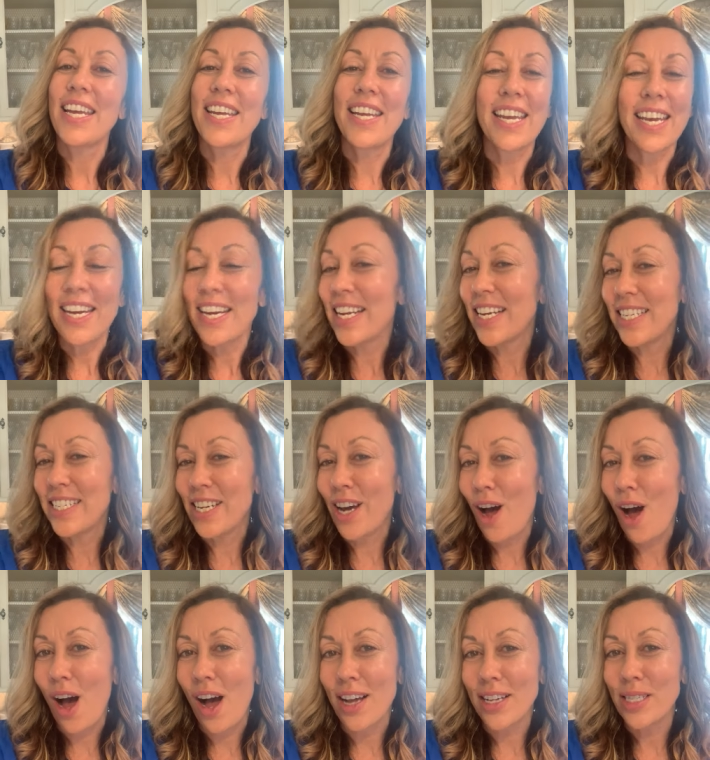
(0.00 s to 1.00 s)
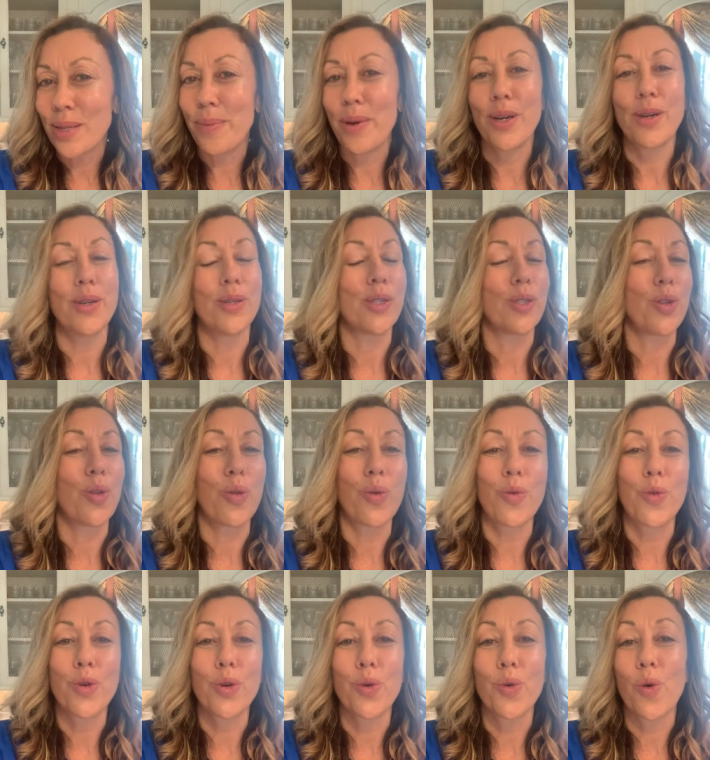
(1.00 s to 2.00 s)
getting into hospitals
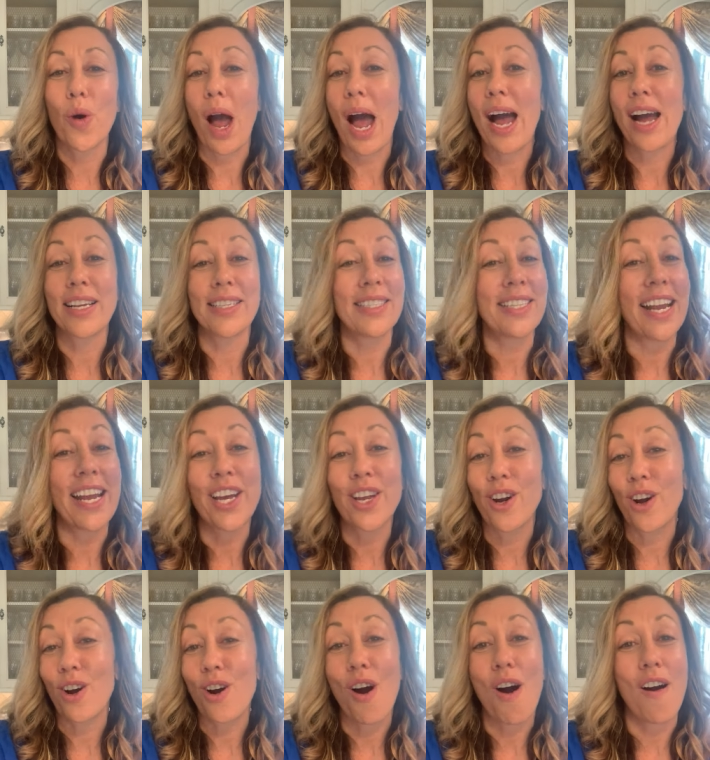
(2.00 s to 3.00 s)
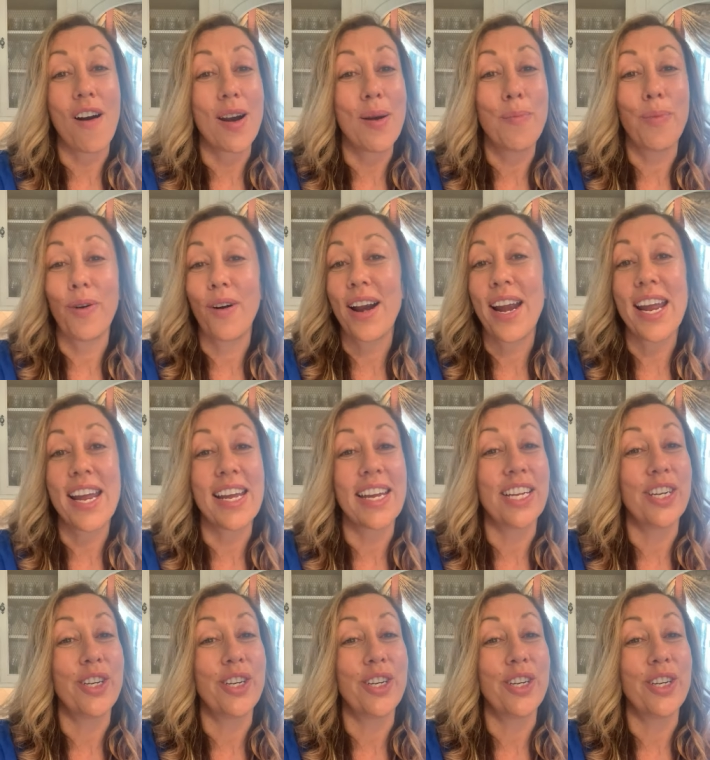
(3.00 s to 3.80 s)
through uh, staying in our car and praying